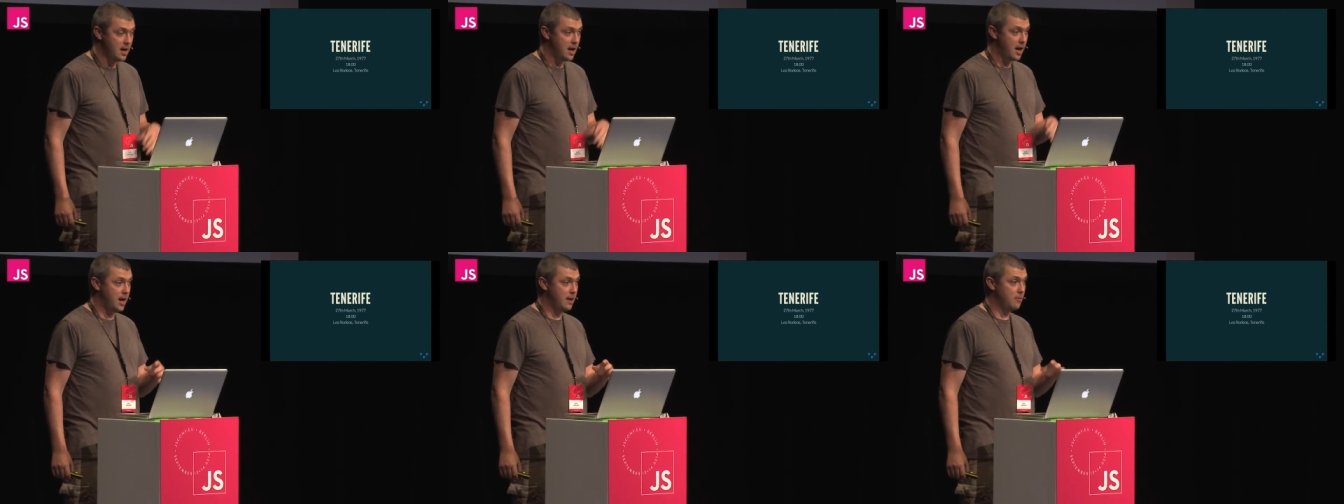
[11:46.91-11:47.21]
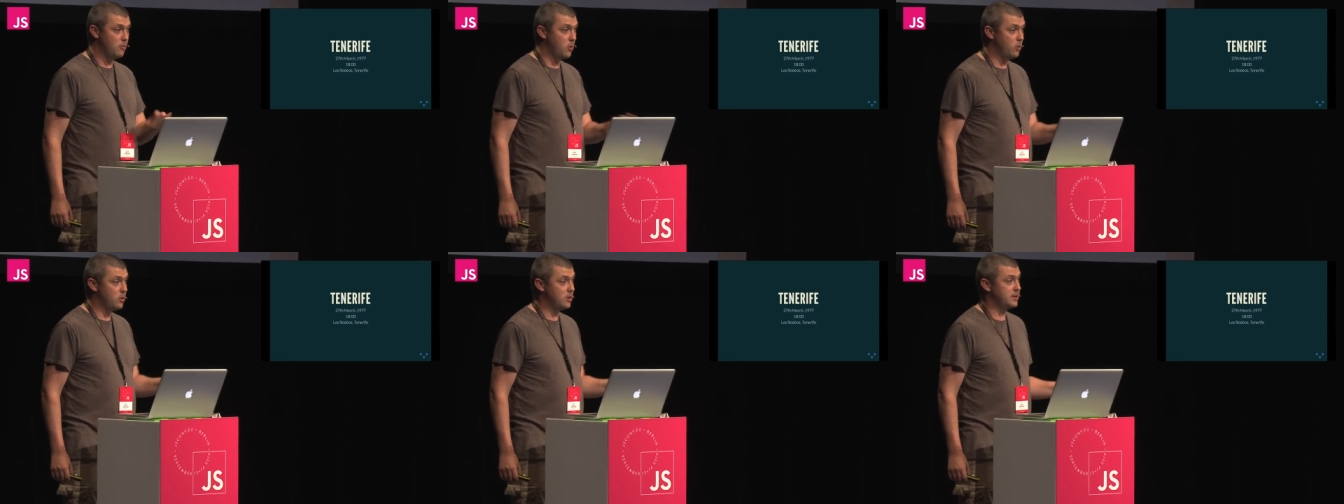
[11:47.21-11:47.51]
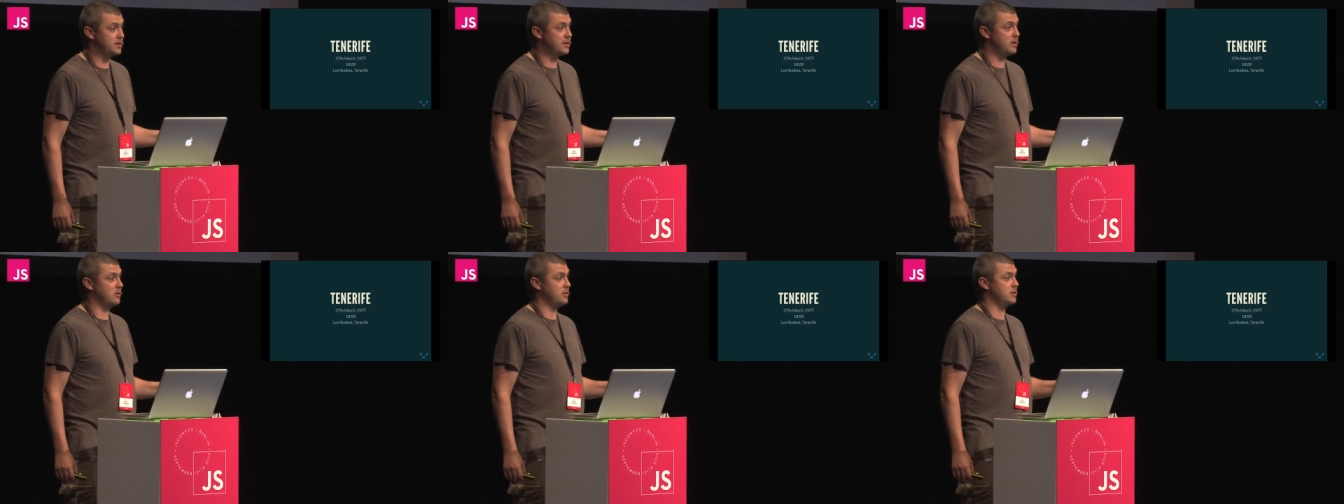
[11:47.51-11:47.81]
Um, all the
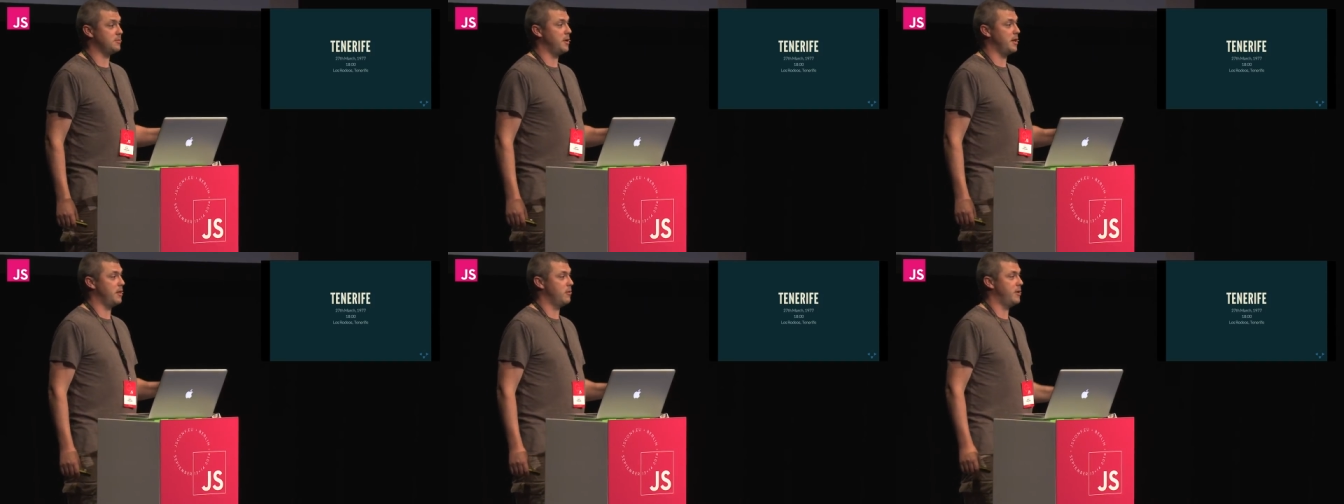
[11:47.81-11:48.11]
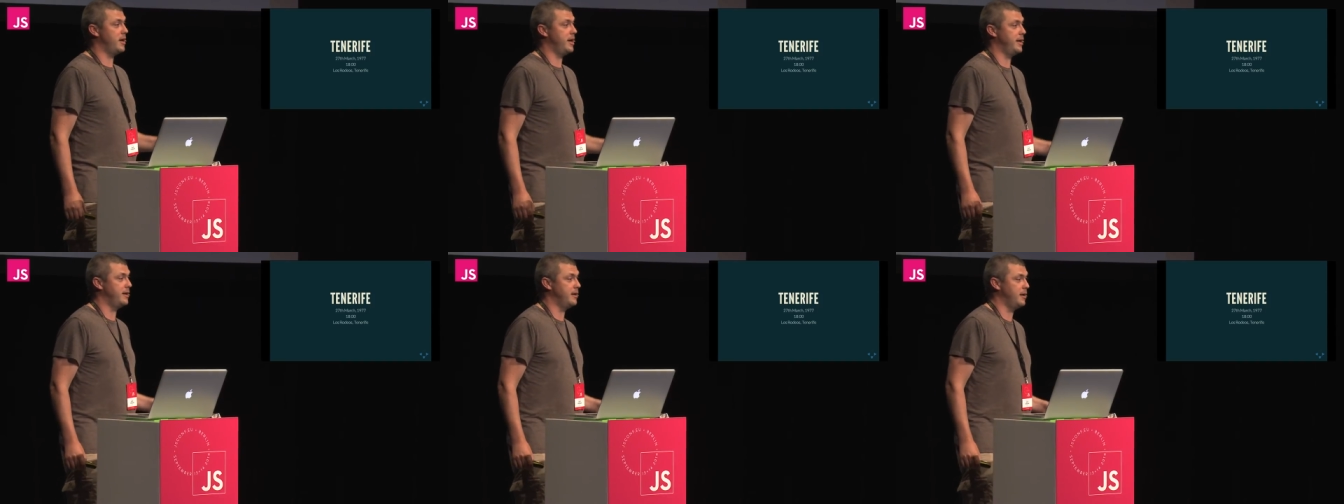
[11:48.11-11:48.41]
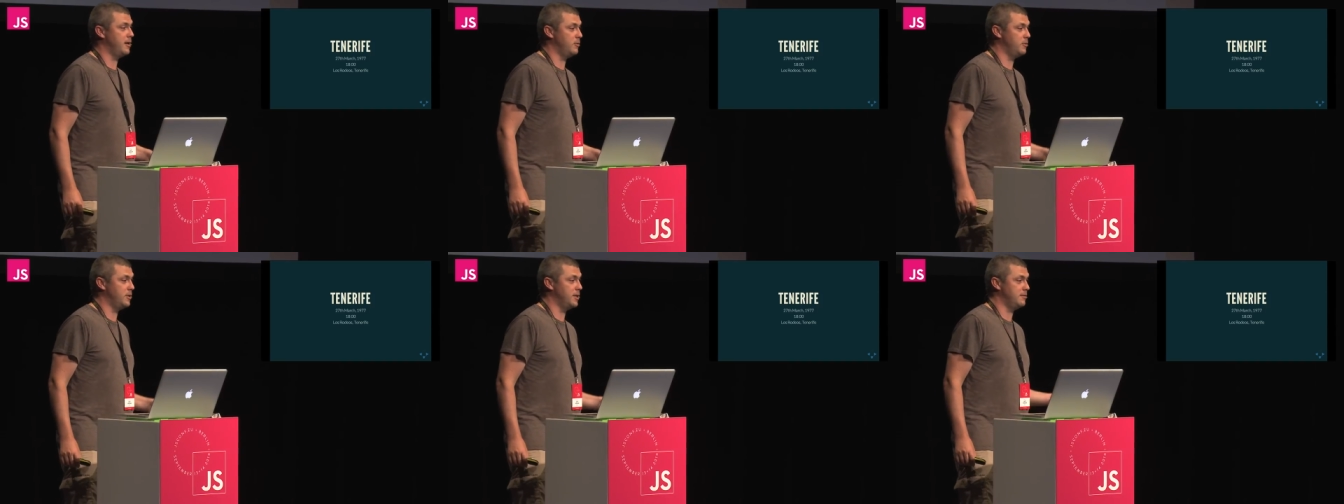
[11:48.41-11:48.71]
songs, by the way,
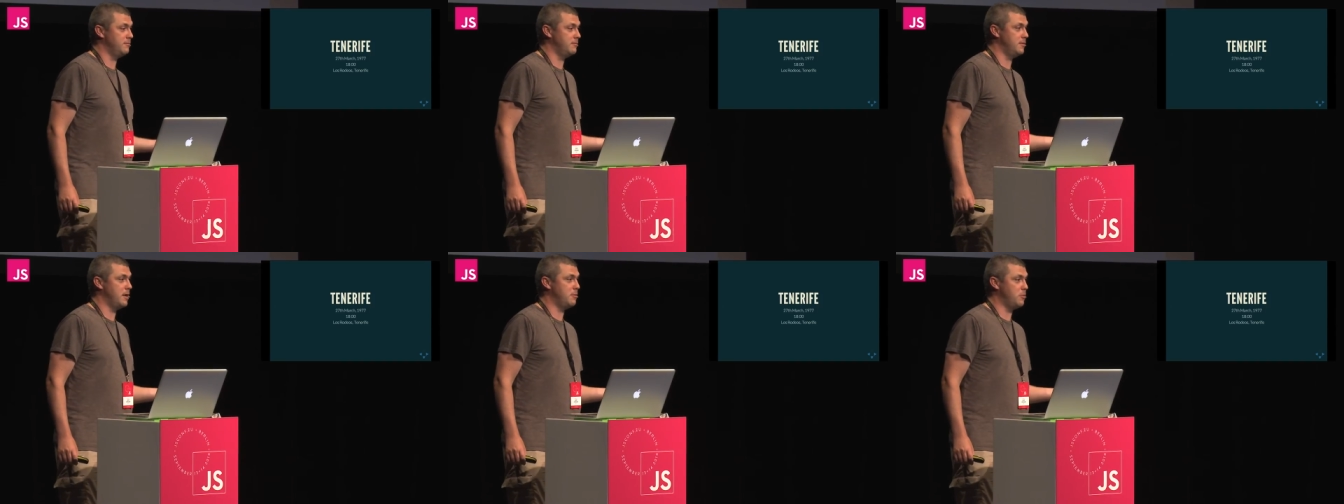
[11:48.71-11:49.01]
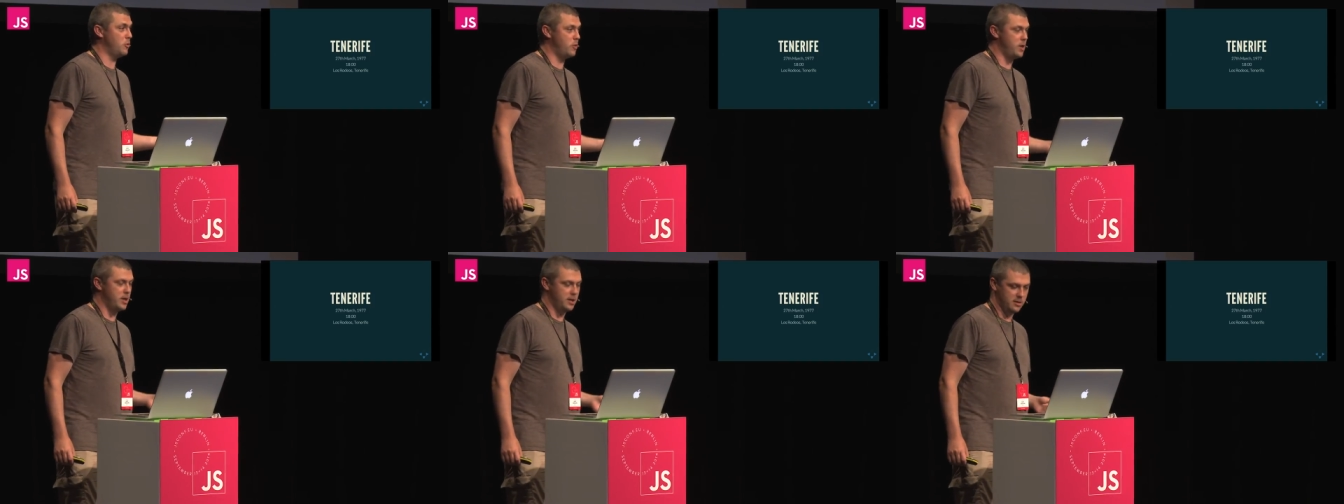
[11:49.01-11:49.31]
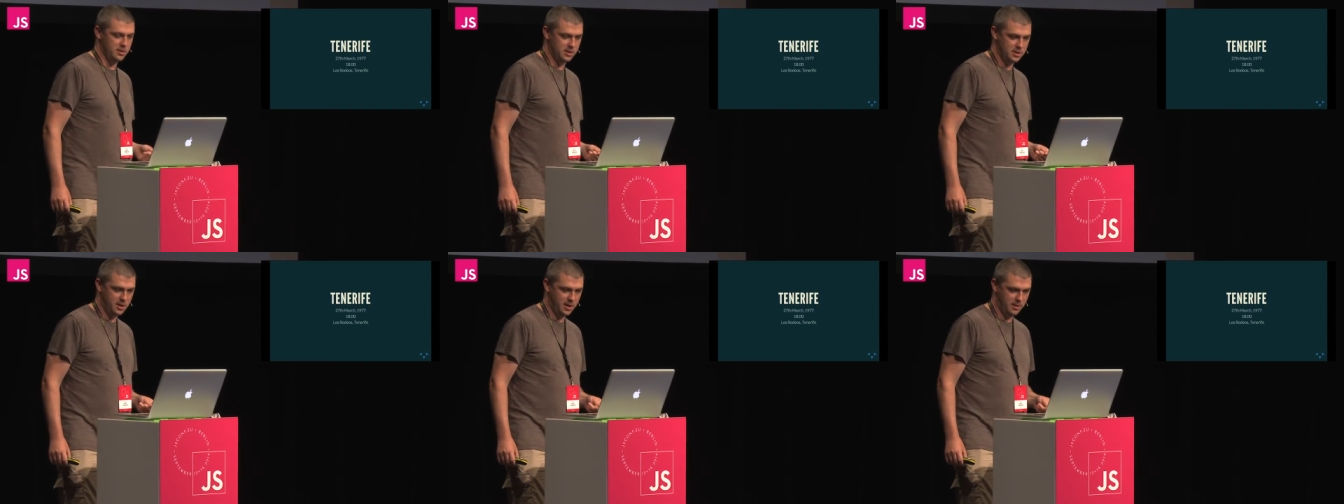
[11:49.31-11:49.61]
uh, were number one
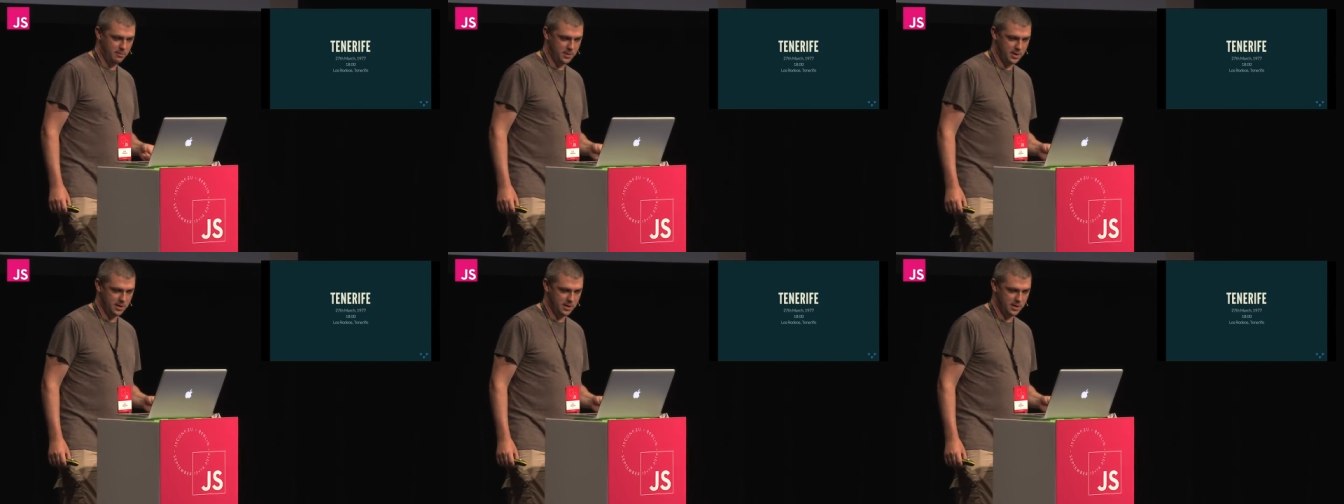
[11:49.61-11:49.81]
at the time,